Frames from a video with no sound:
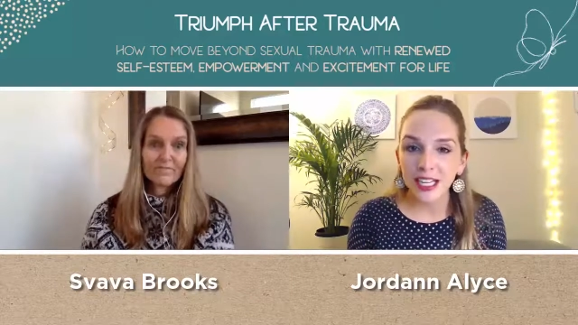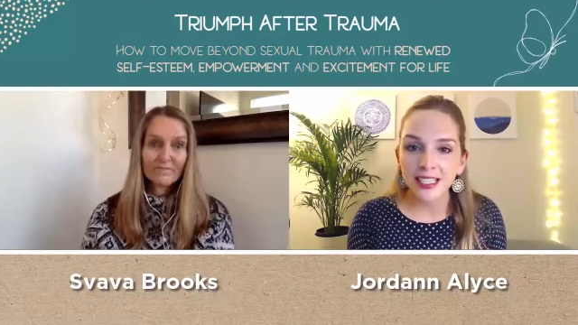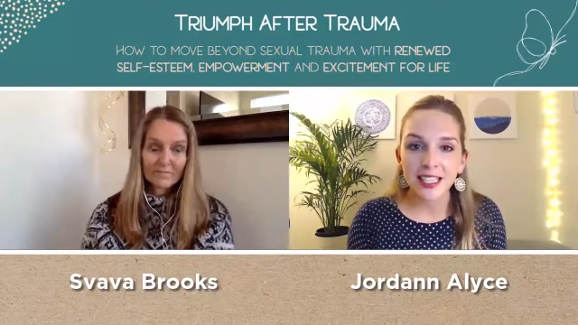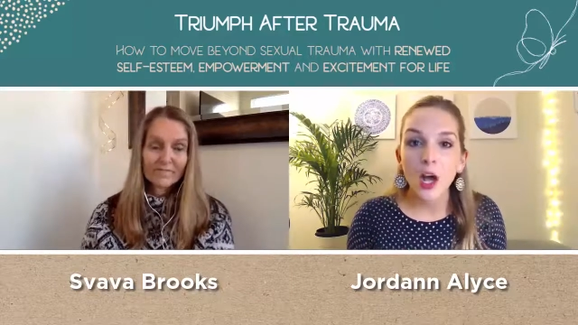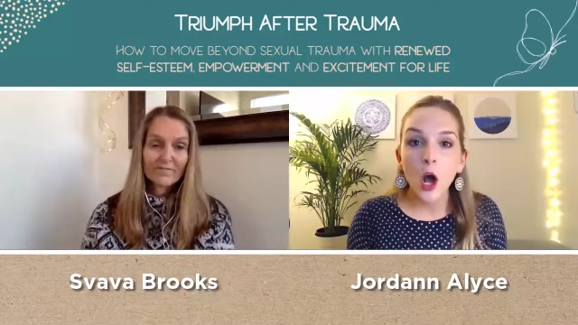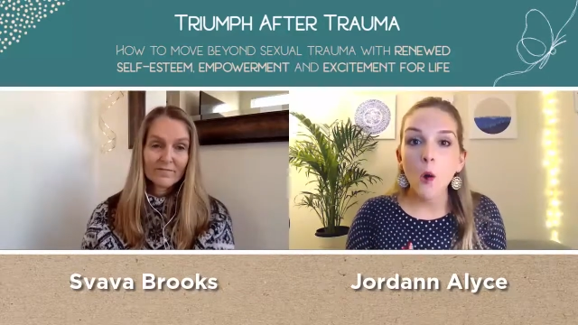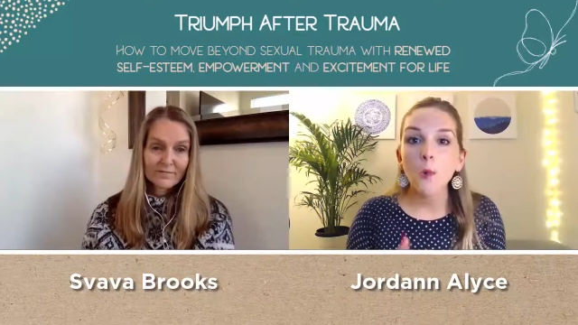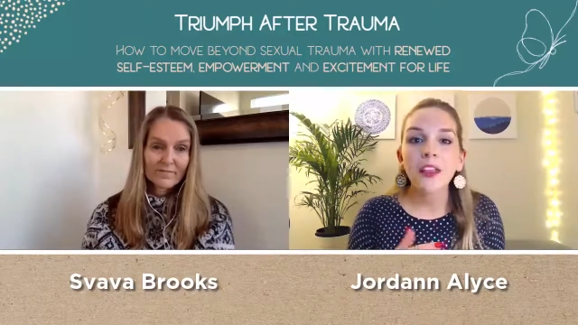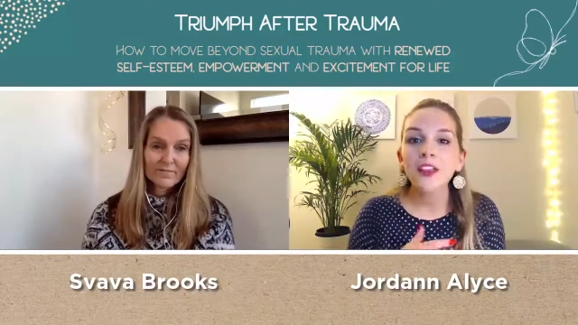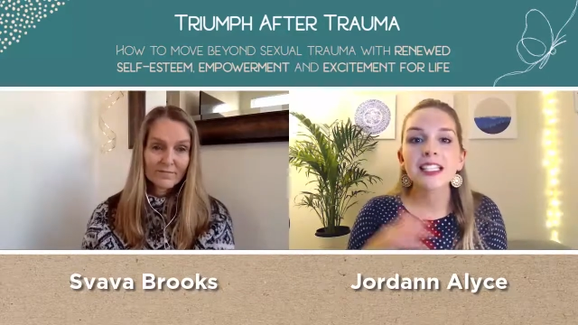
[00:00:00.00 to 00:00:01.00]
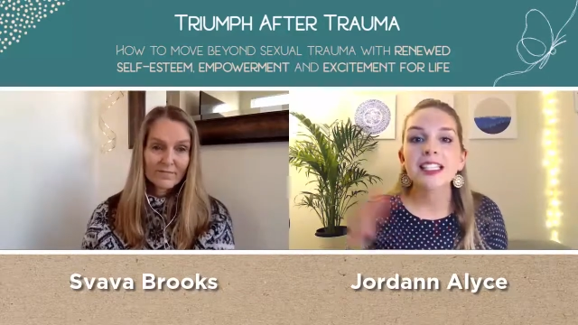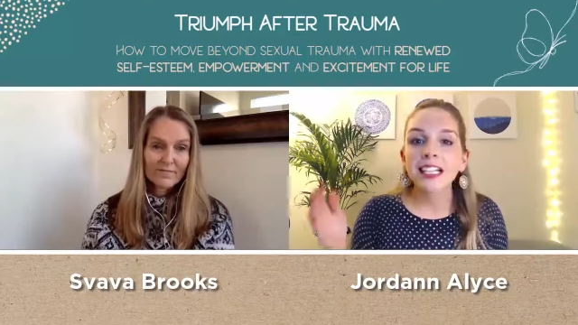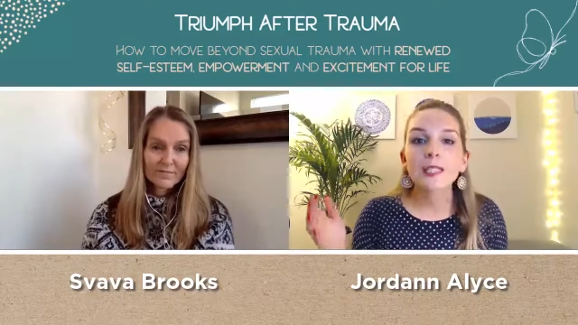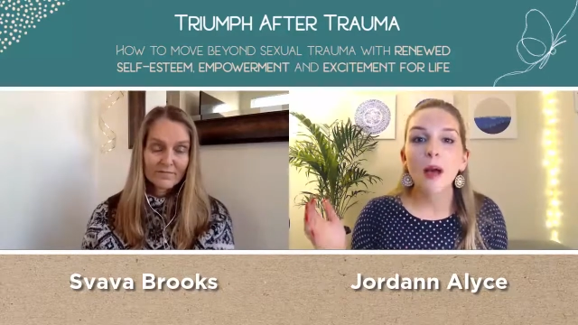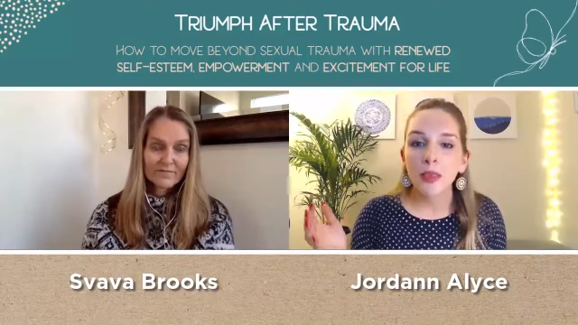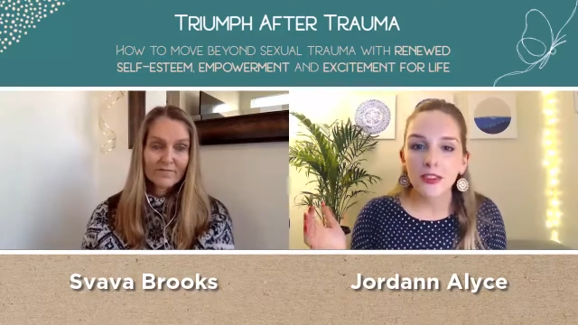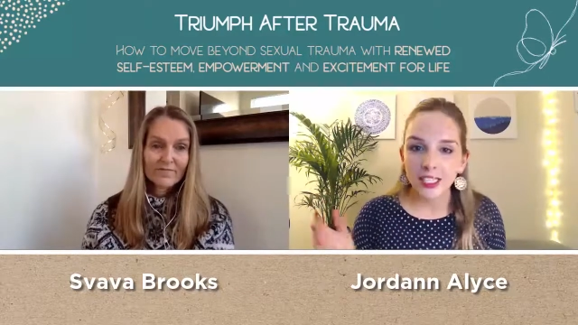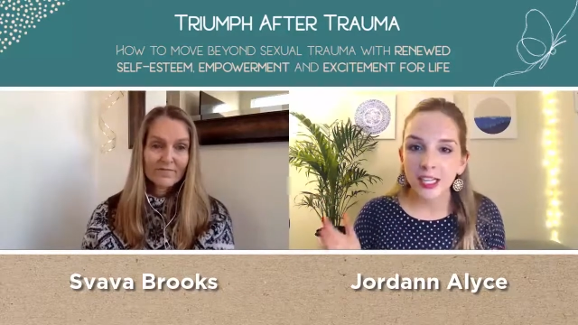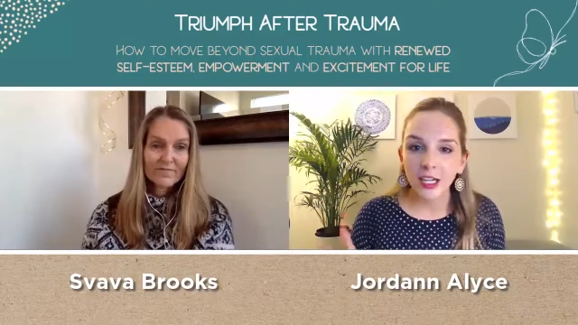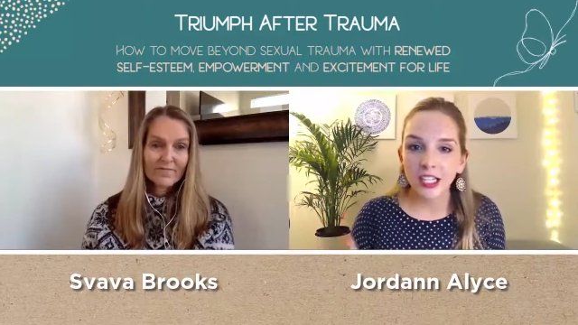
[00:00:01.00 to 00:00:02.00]
Speaker 1: And within six months,
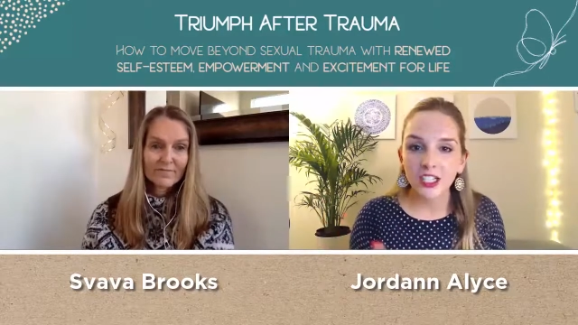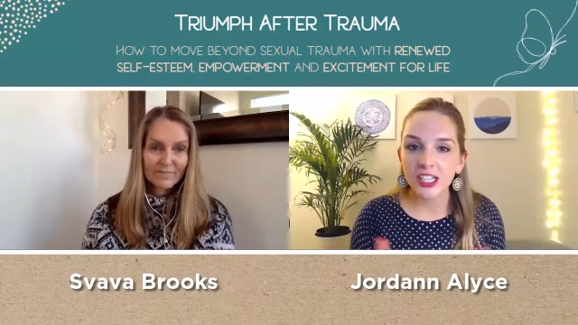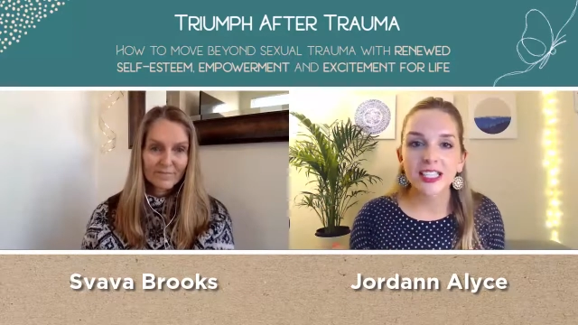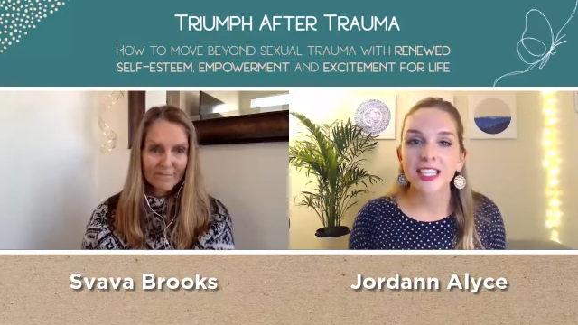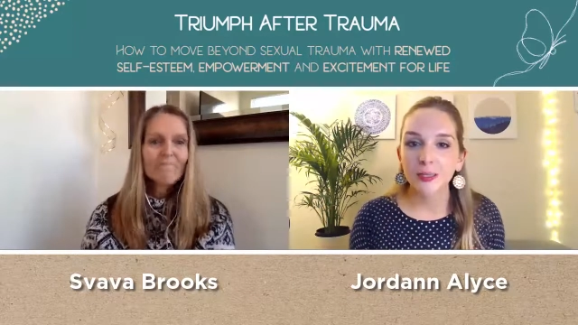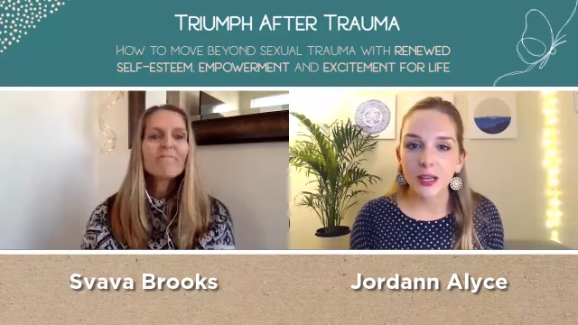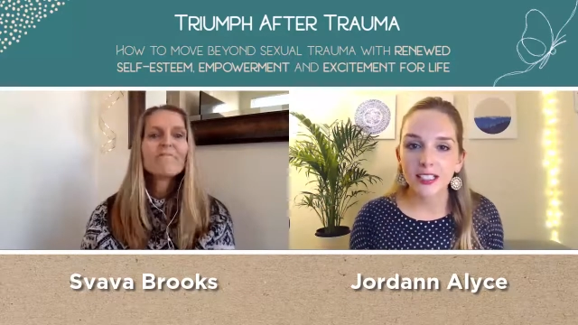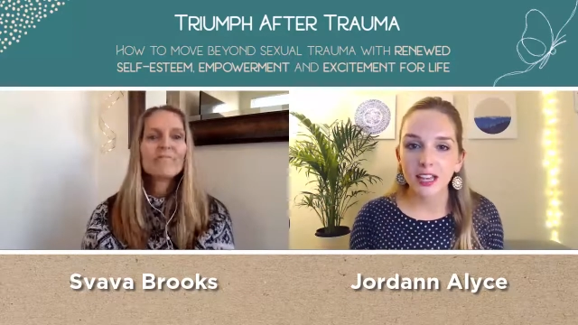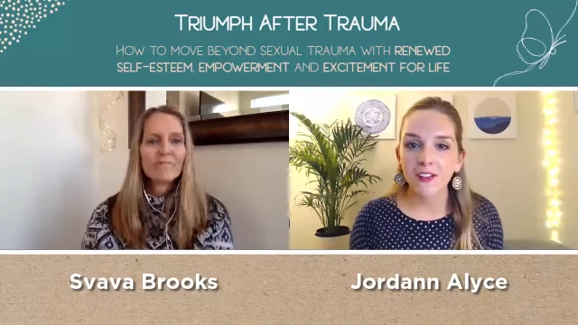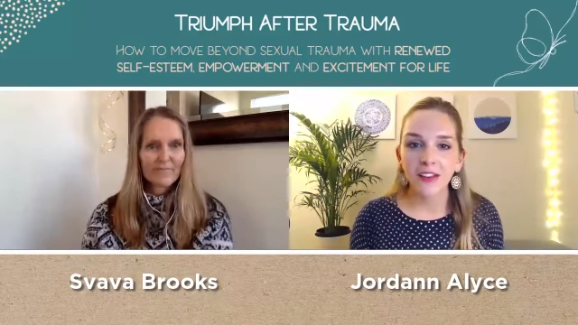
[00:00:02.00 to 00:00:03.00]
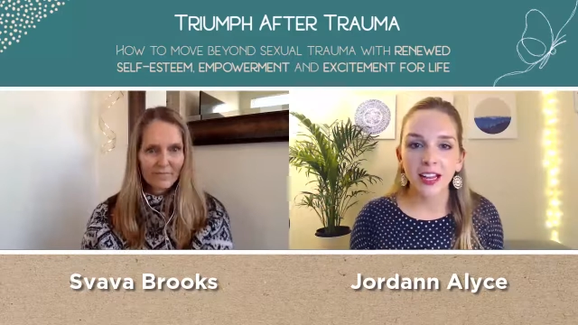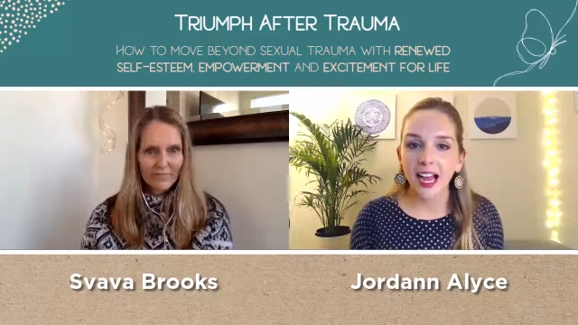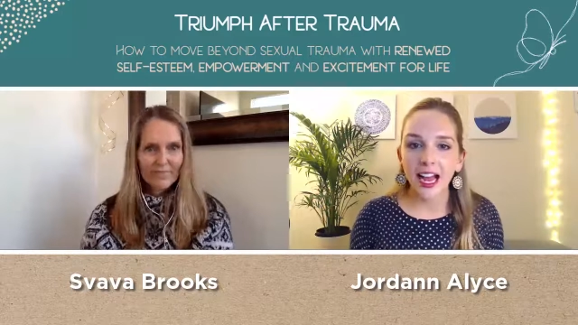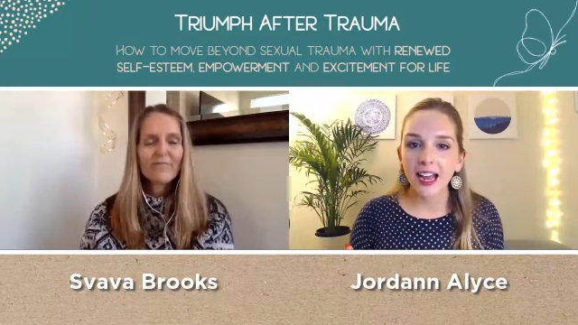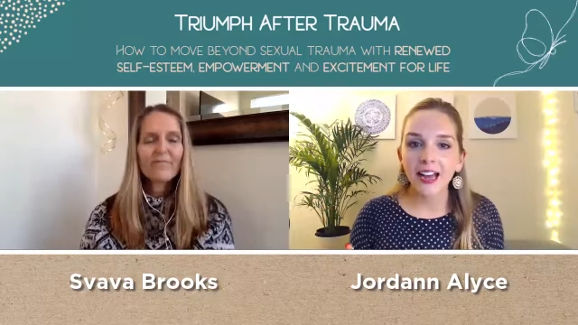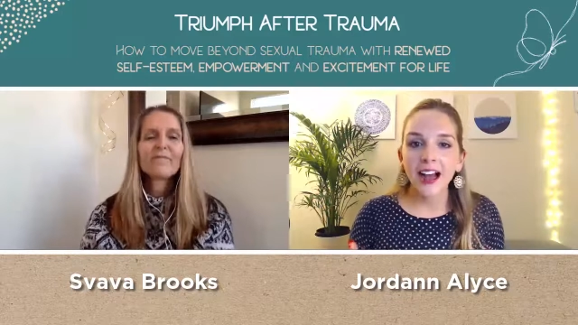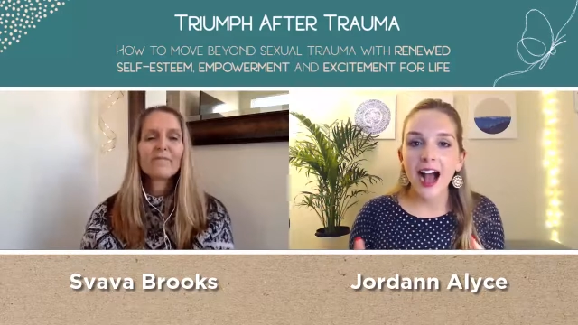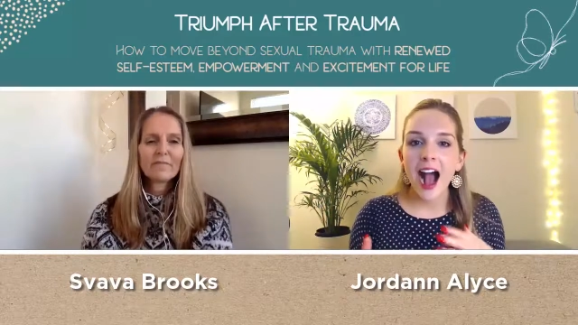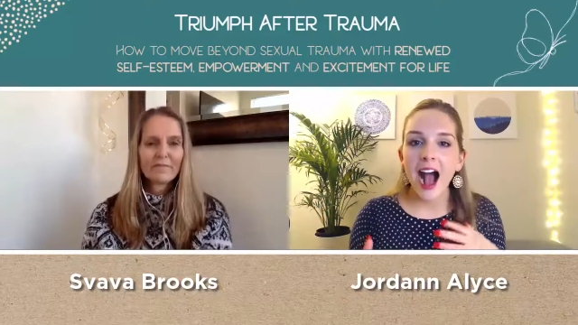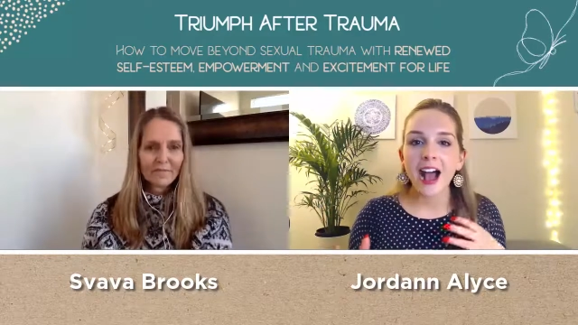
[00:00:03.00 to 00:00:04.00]
literally just six months, I felt like I
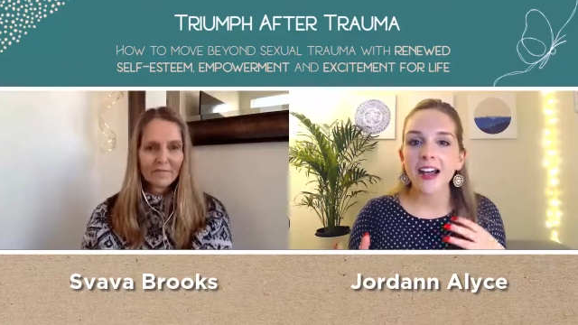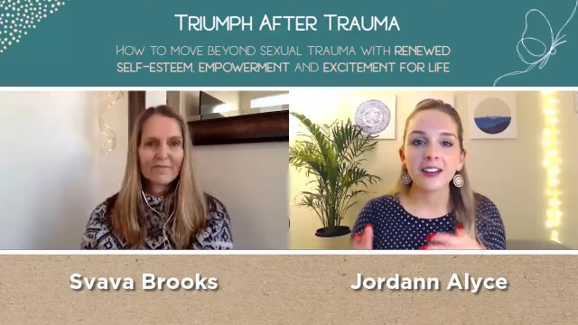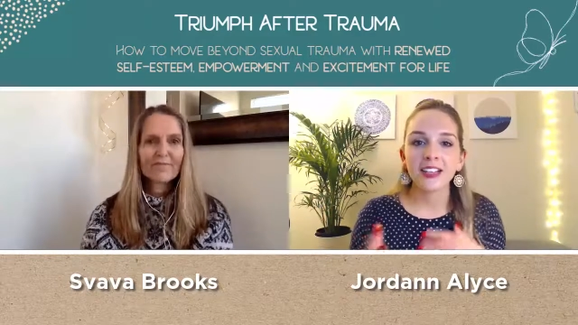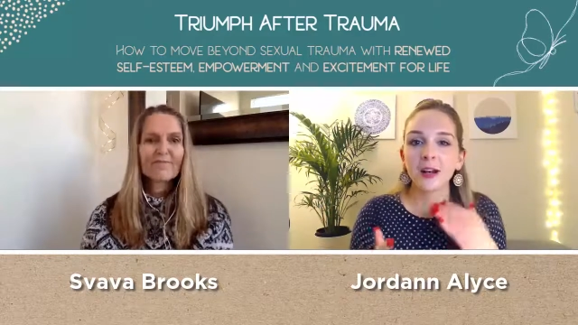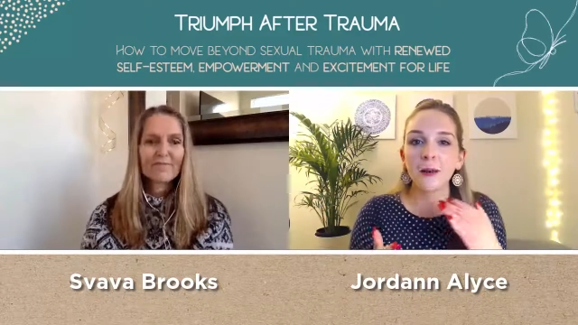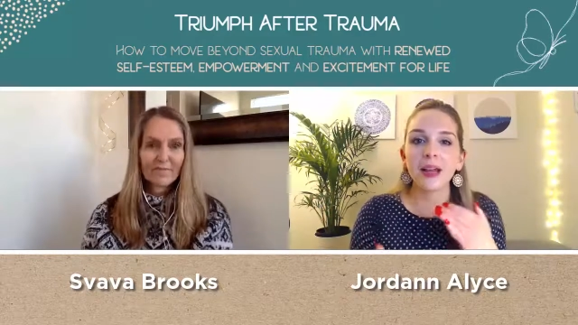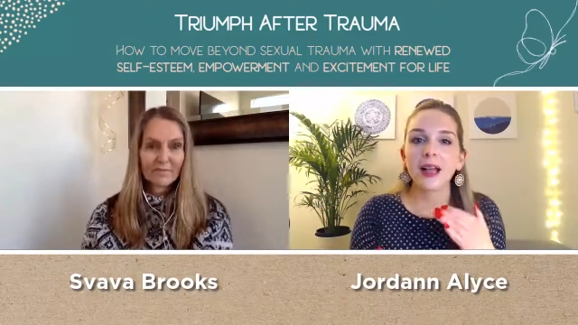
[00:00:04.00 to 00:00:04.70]
had, you know, my,